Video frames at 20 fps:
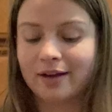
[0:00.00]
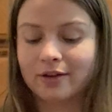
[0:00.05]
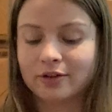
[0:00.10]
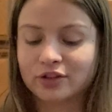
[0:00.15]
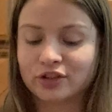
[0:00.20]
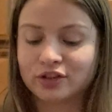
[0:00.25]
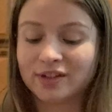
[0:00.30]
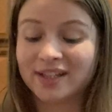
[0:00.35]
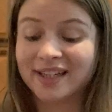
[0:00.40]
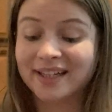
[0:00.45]
or
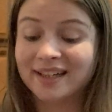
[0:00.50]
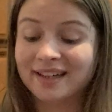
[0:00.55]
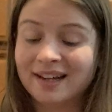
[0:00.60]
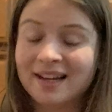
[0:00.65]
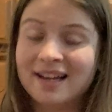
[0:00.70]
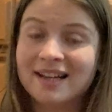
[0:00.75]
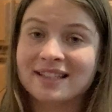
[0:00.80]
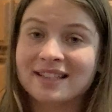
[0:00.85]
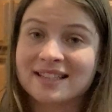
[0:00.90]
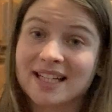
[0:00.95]
straight,
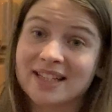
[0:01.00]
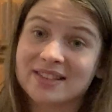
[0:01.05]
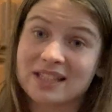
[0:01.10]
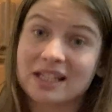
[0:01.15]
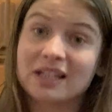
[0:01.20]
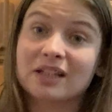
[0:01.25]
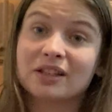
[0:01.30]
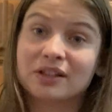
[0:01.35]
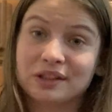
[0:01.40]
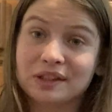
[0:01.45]
sounds
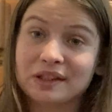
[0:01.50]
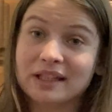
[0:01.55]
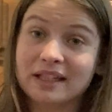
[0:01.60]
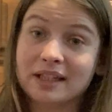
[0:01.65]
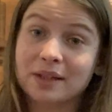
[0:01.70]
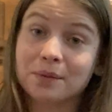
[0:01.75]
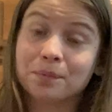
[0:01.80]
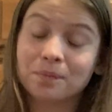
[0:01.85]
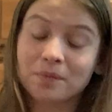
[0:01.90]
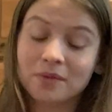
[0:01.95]
like a good
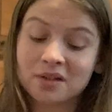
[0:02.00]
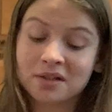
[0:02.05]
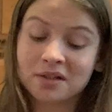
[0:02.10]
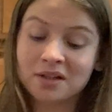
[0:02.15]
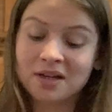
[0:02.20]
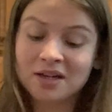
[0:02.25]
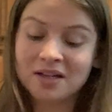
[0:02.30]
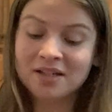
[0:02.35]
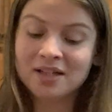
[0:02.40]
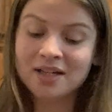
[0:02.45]
thing.
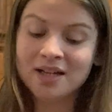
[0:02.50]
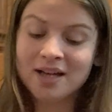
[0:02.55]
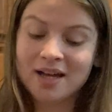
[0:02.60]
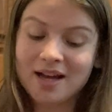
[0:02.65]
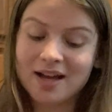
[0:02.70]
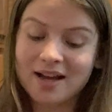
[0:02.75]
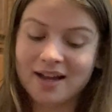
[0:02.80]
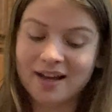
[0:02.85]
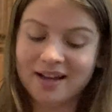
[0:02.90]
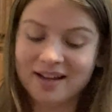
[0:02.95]

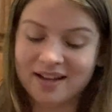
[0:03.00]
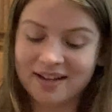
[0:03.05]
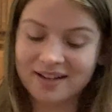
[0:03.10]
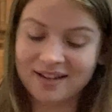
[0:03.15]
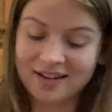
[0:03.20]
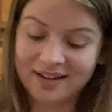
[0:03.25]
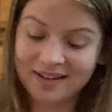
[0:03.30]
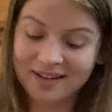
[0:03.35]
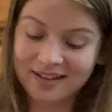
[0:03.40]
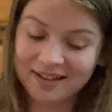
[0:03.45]

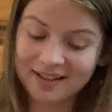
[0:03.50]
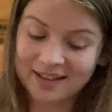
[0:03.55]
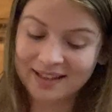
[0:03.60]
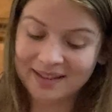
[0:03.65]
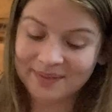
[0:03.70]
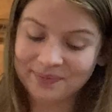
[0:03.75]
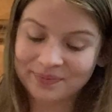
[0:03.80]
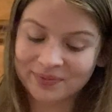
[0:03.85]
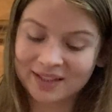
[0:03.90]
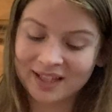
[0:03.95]
And
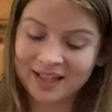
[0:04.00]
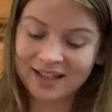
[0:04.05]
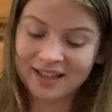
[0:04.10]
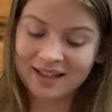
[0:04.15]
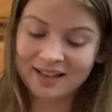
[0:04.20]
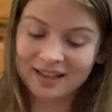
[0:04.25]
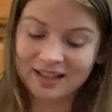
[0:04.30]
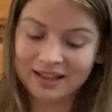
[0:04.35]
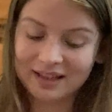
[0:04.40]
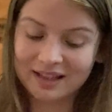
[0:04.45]

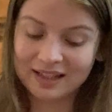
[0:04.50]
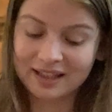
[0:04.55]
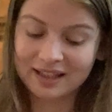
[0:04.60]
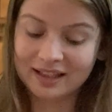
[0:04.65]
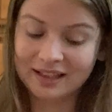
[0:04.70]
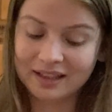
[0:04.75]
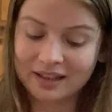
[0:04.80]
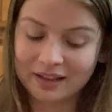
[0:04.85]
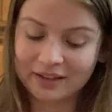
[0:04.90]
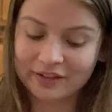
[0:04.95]

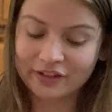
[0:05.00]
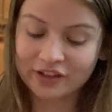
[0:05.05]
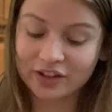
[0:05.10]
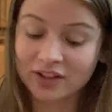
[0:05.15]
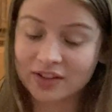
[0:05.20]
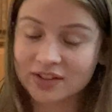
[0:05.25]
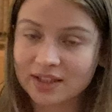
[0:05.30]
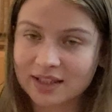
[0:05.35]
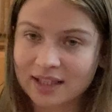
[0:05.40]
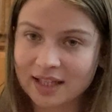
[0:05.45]
she
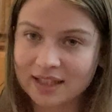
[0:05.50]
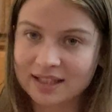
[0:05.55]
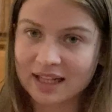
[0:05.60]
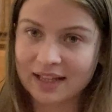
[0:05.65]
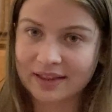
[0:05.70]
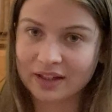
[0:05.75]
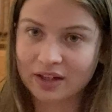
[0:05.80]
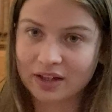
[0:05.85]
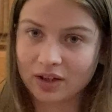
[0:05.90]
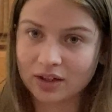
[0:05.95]
also says
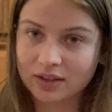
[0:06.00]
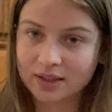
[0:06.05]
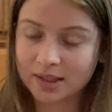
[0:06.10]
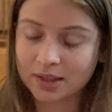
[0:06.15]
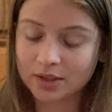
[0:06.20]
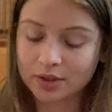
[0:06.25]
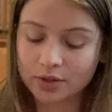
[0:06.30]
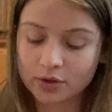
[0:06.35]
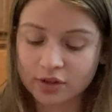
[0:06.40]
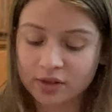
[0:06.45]
that the
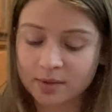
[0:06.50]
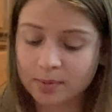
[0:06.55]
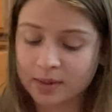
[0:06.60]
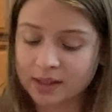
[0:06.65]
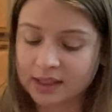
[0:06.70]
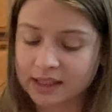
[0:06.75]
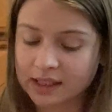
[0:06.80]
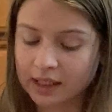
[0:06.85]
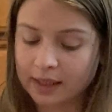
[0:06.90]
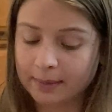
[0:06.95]
Constitution
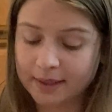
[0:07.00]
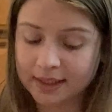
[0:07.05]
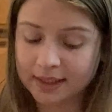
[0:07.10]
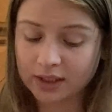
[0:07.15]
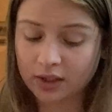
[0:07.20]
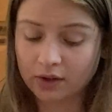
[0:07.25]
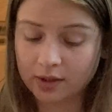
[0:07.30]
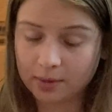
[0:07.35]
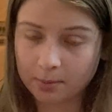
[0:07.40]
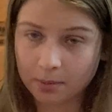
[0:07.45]
puts limits
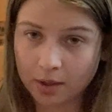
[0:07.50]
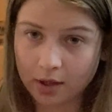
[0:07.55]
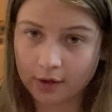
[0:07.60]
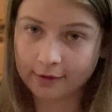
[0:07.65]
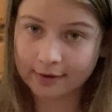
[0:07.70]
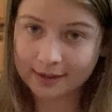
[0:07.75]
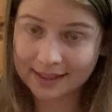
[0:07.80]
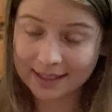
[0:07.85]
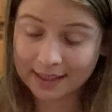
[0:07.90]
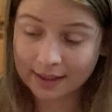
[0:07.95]
on
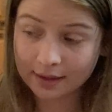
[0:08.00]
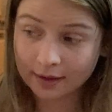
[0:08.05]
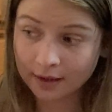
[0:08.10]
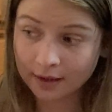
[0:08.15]
democracy.